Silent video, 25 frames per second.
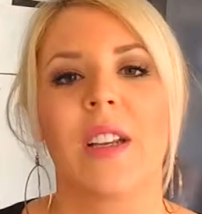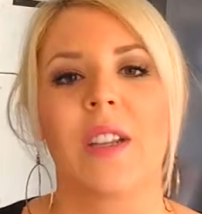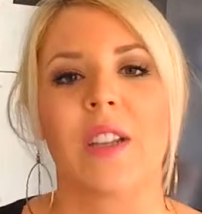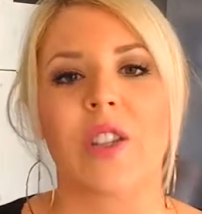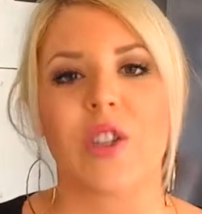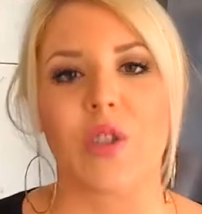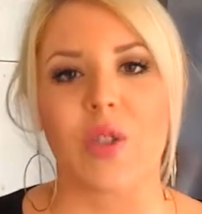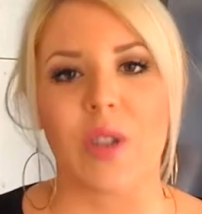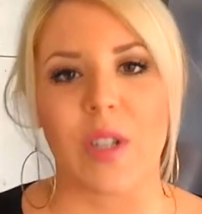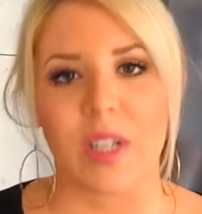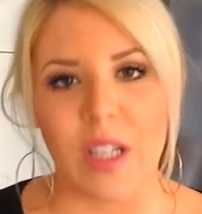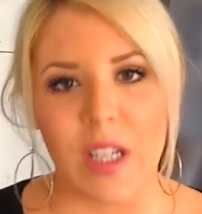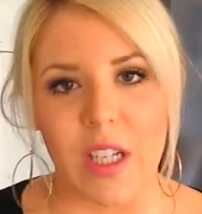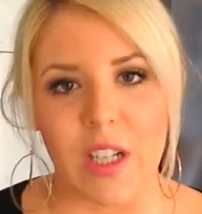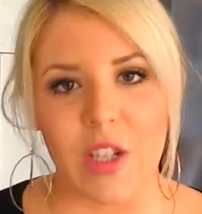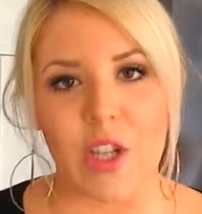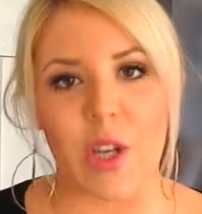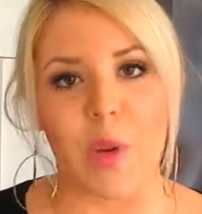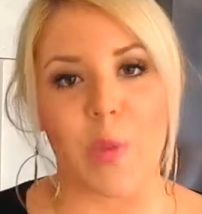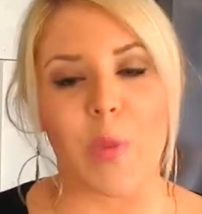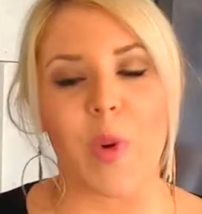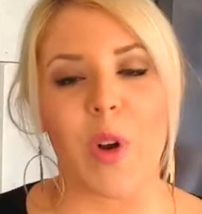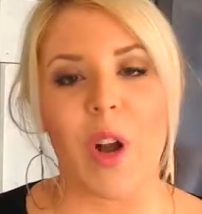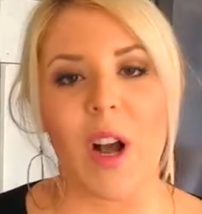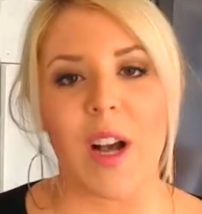
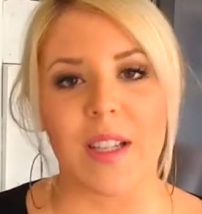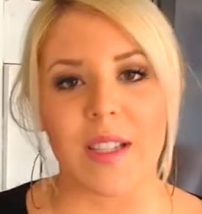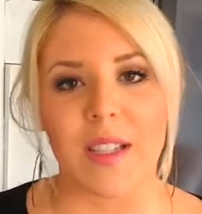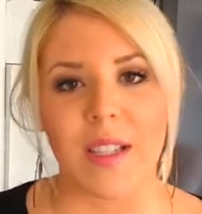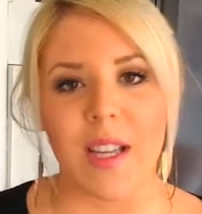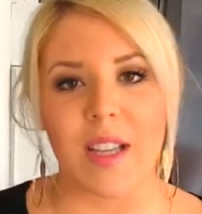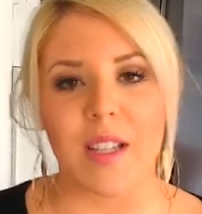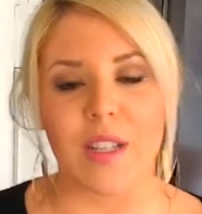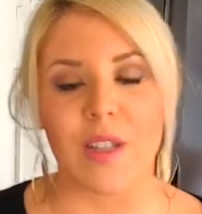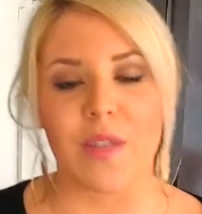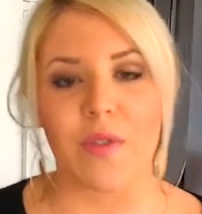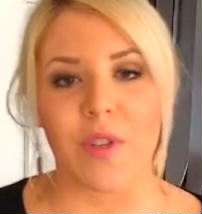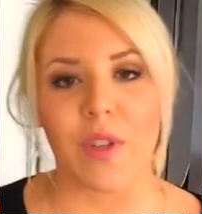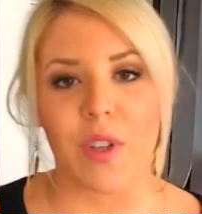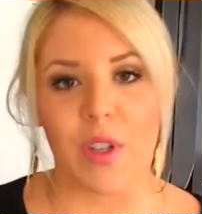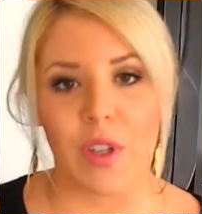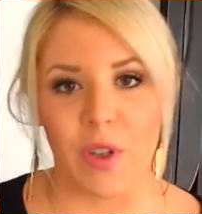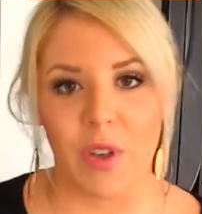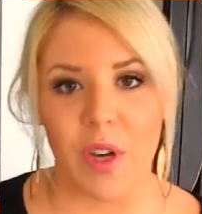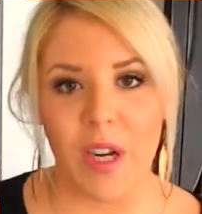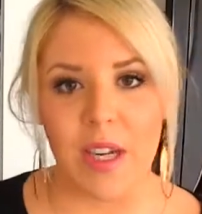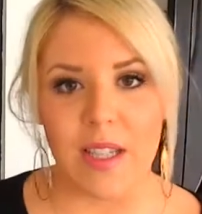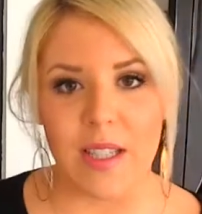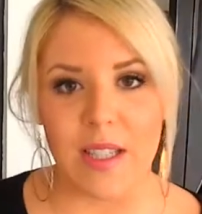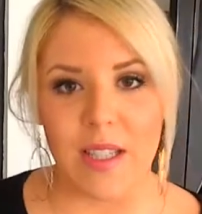strategic process for the
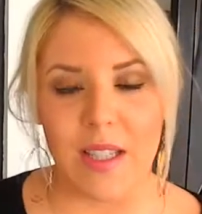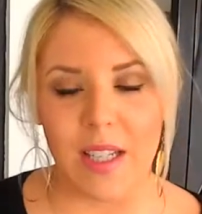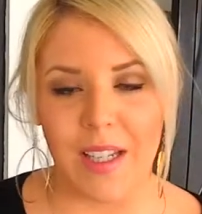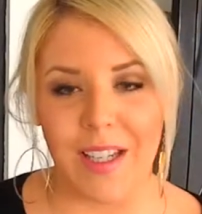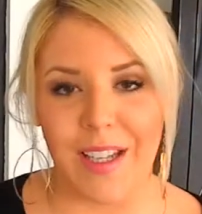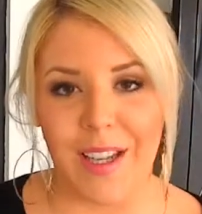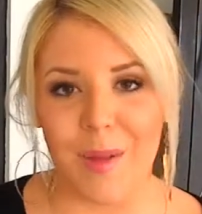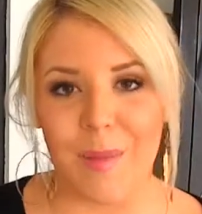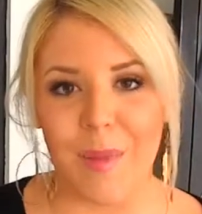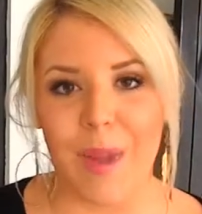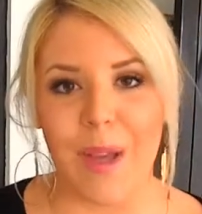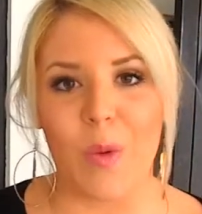Grace team,